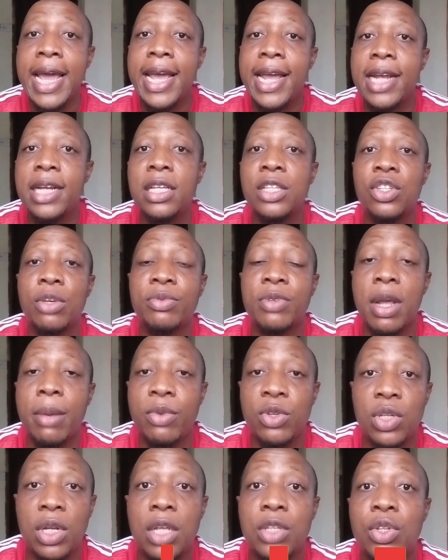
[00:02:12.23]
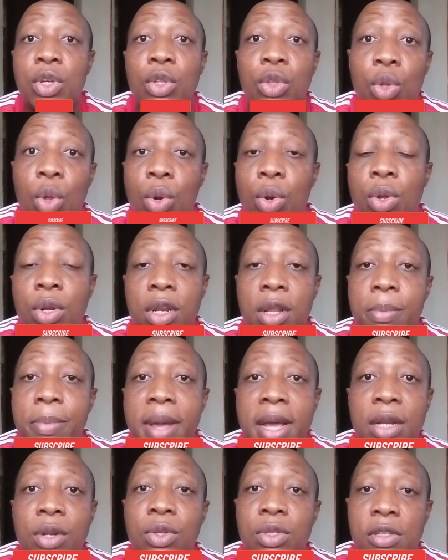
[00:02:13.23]
hit the subscribe button, also turn on the
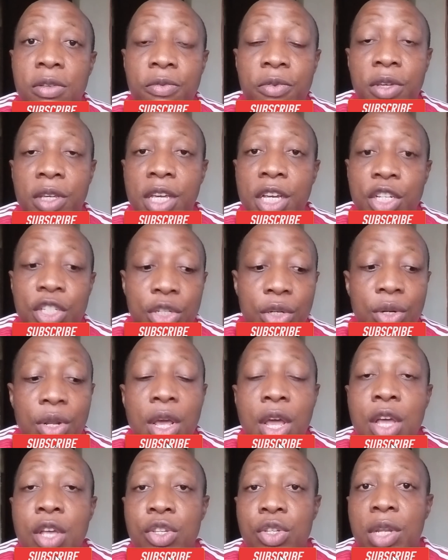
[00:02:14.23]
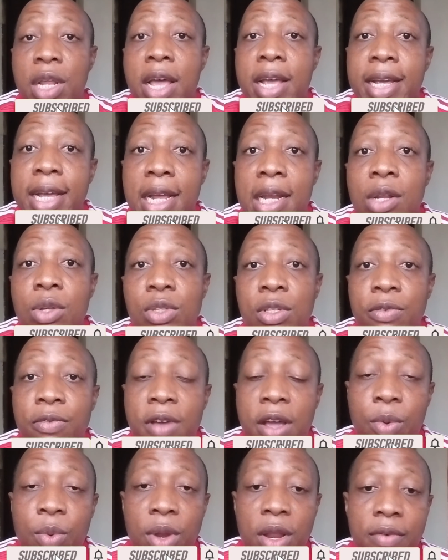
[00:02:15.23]
bell notification so that I get
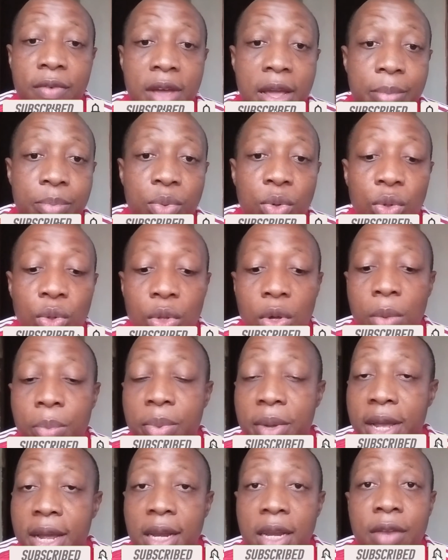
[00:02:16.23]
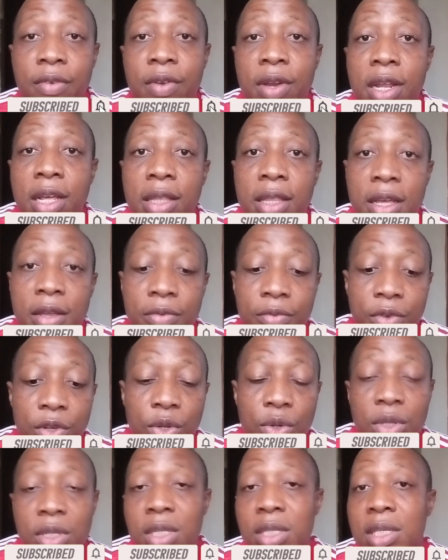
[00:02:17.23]
notified whenever I put up any related
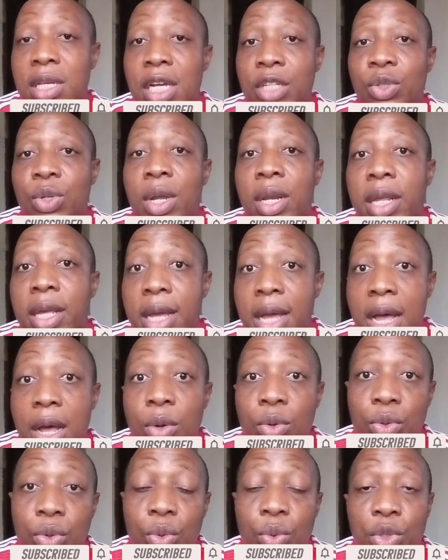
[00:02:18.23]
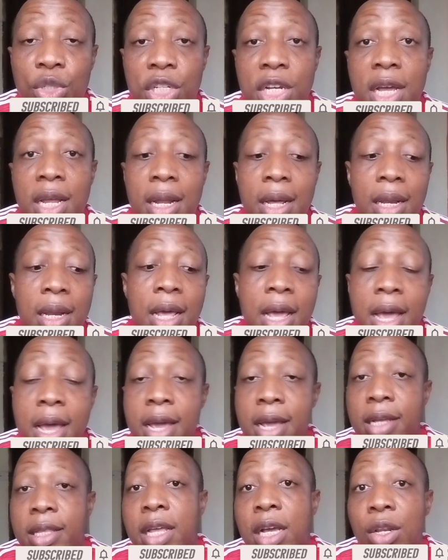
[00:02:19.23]
video. This is actually how to channel,
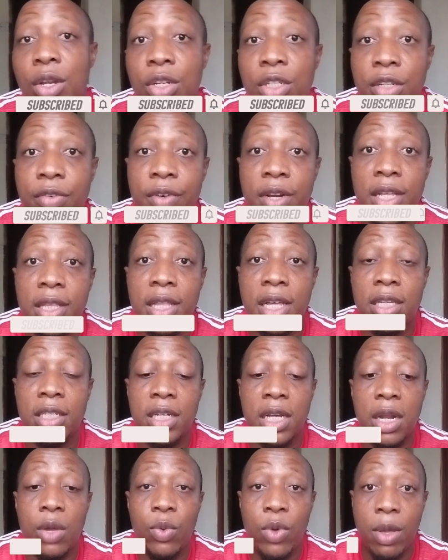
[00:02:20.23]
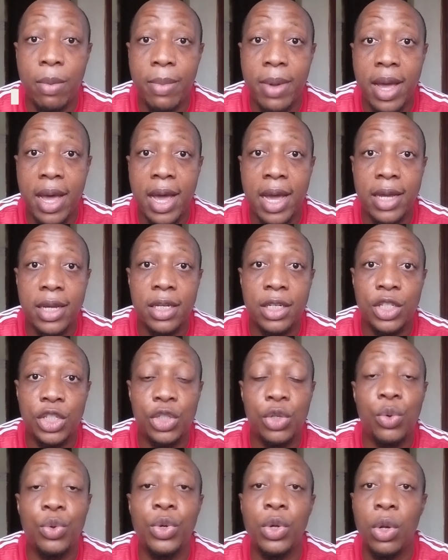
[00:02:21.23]
a technology related channel whereby I
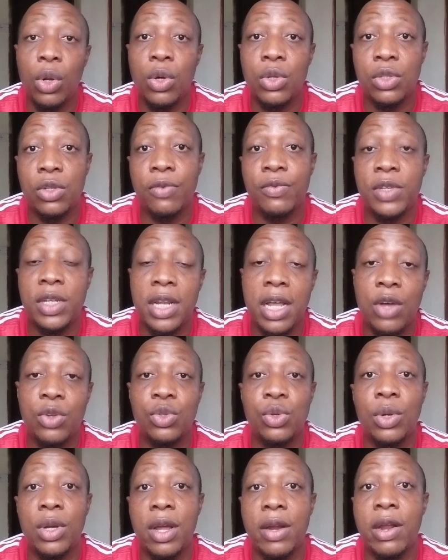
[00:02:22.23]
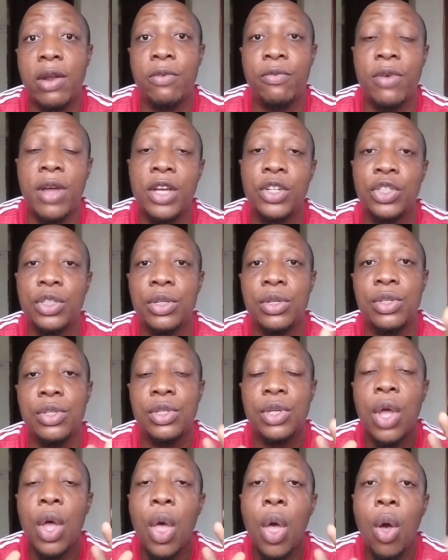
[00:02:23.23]
show you lots of things, how to carry out
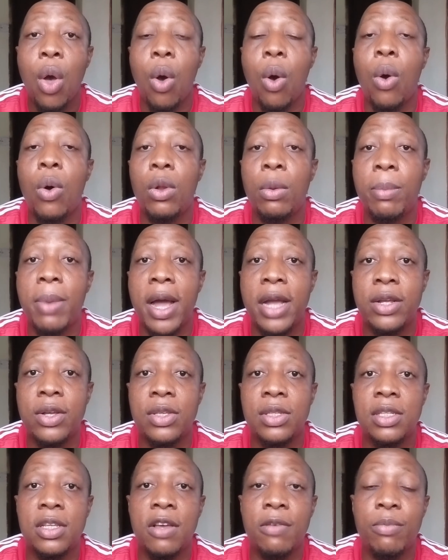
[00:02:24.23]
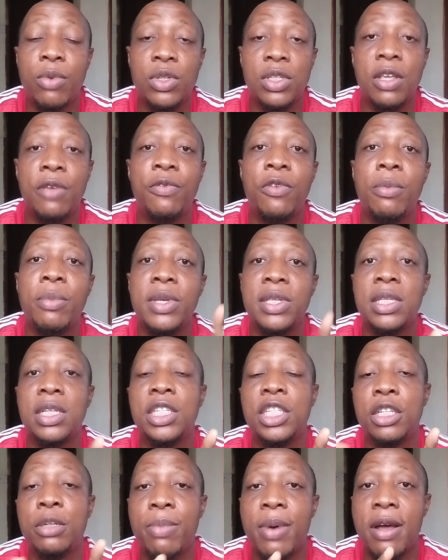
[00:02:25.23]
functions all by yourself. But if you missed the
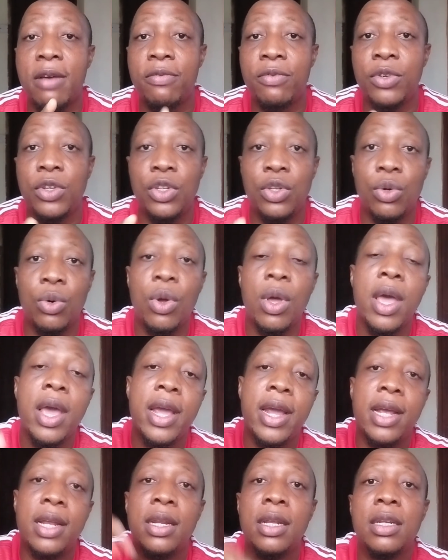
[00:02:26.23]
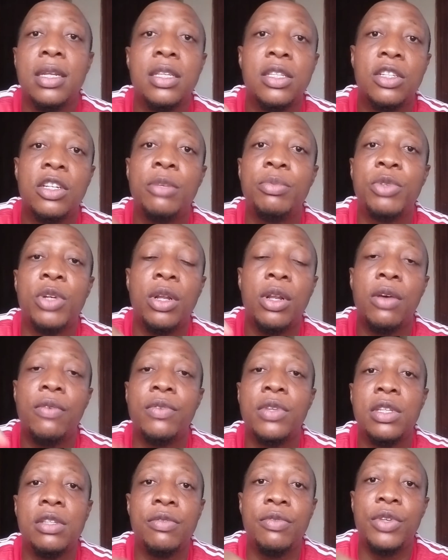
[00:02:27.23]
Chipper video, in the description
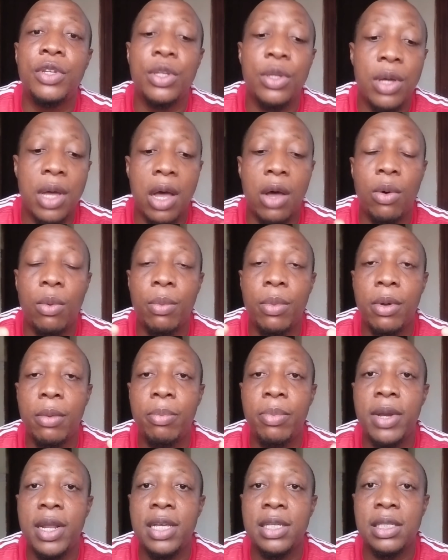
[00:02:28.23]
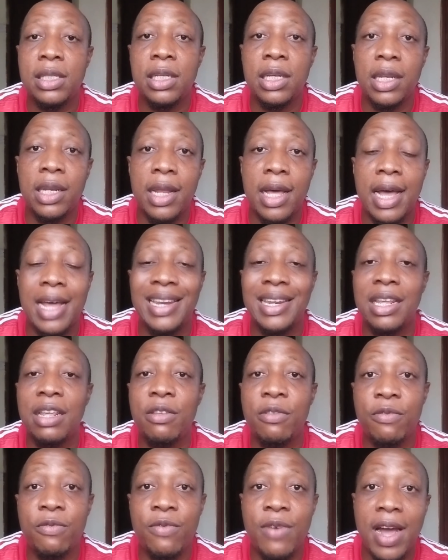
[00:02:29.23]
of this video I'll be placing an
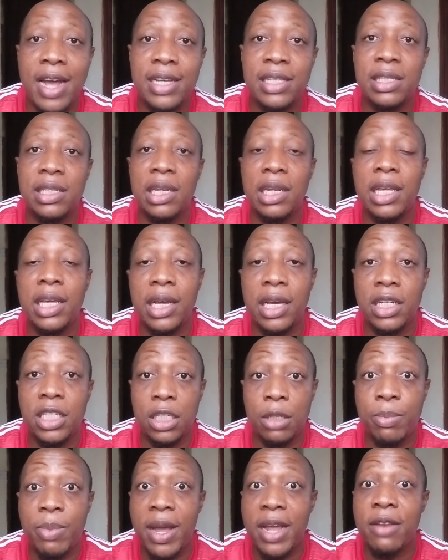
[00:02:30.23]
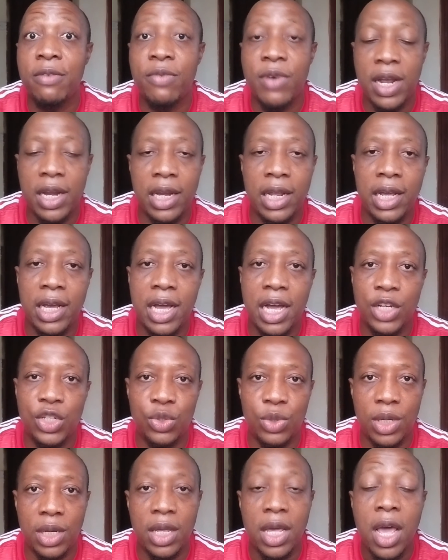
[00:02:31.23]
invite link, a Chipper invite link
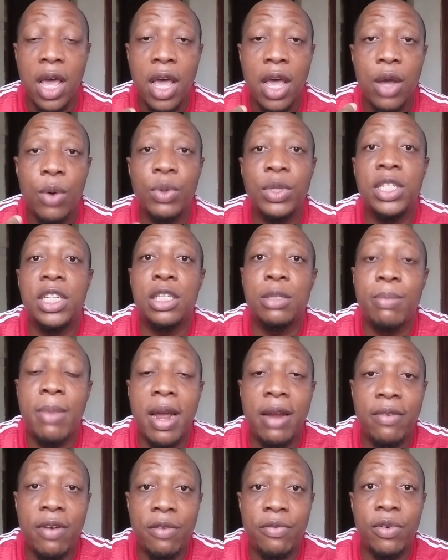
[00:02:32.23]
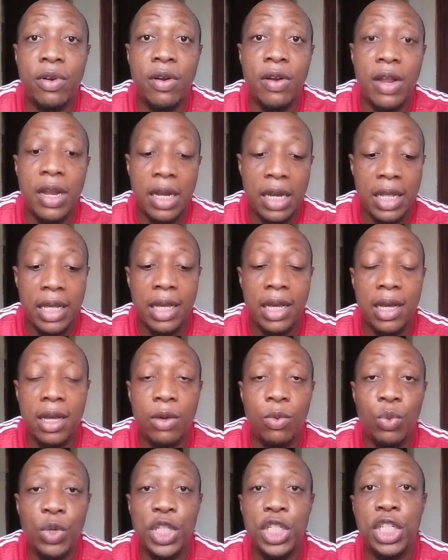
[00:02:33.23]
actually, which is my referral
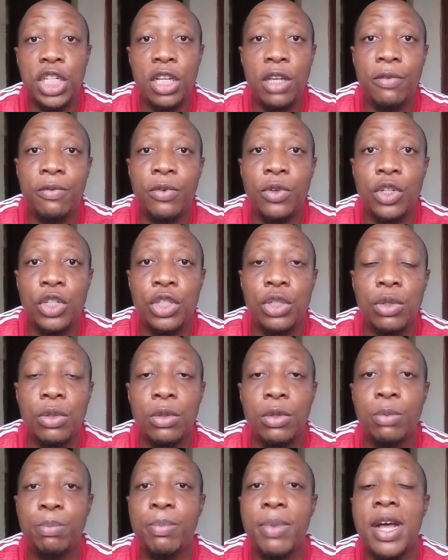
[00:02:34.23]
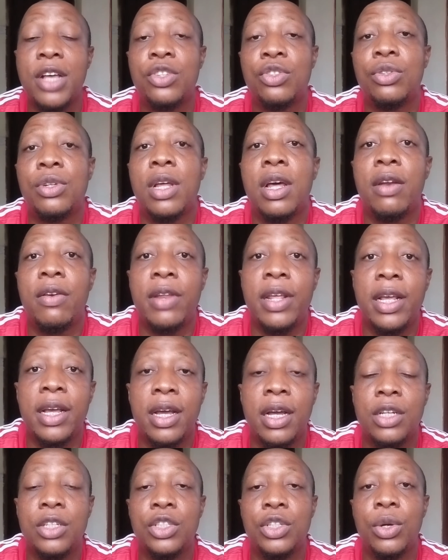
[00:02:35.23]
link, which if you should pass through that
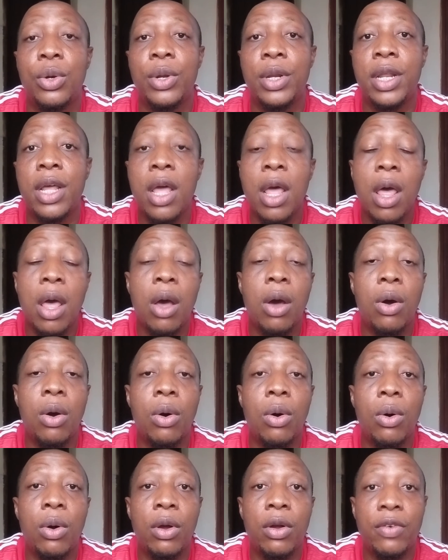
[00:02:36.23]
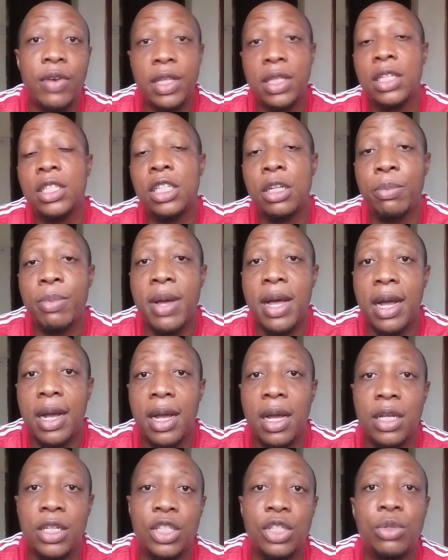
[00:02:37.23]
link and join or create a Chipper
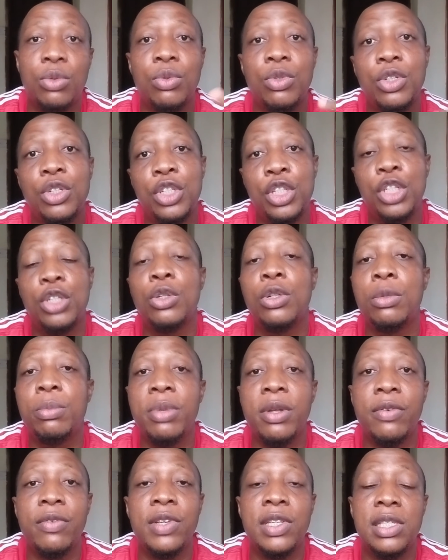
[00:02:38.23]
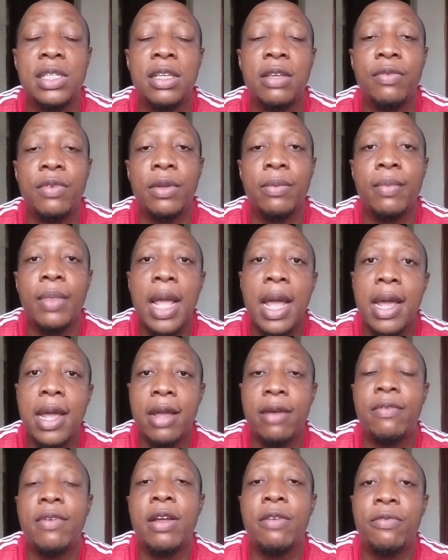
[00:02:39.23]
account, you should be receiving
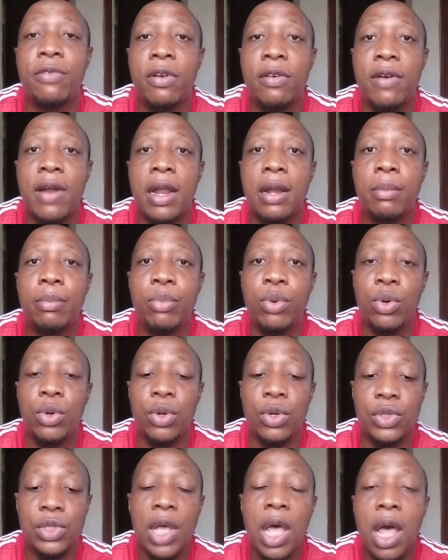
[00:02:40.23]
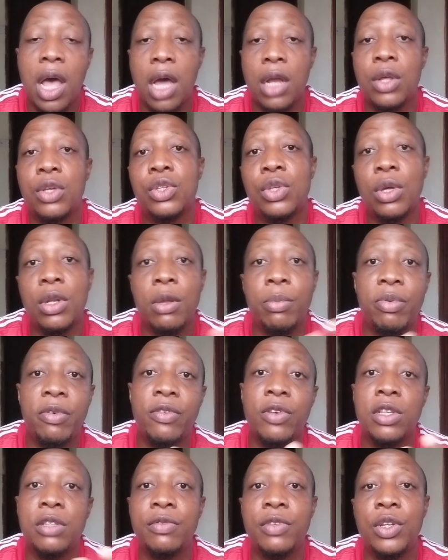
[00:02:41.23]
a referral bonus. And also the
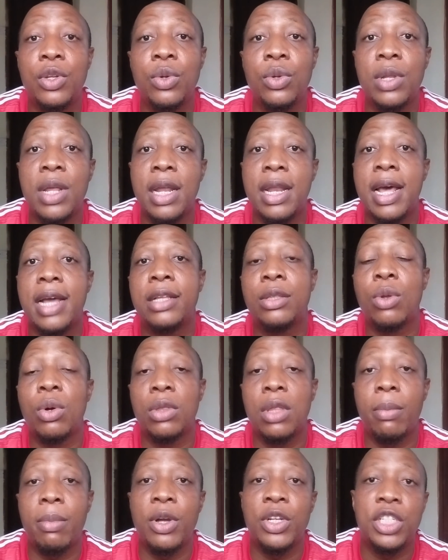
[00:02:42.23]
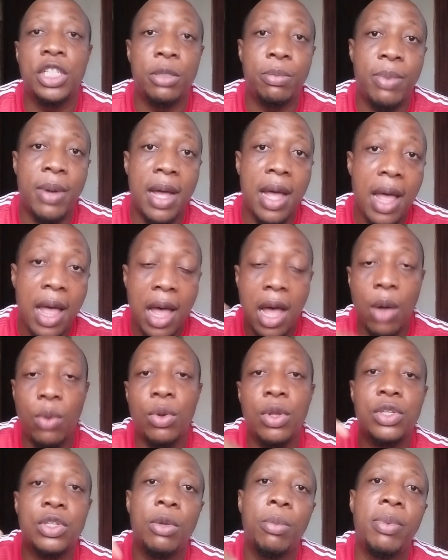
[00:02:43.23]
previous video that I talked about Chipper, I
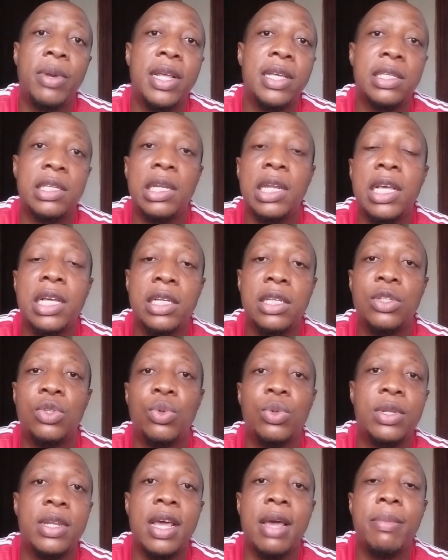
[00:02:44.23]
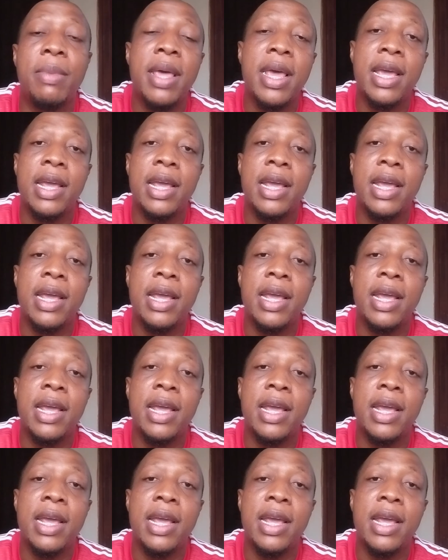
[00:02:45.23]
will also place links to them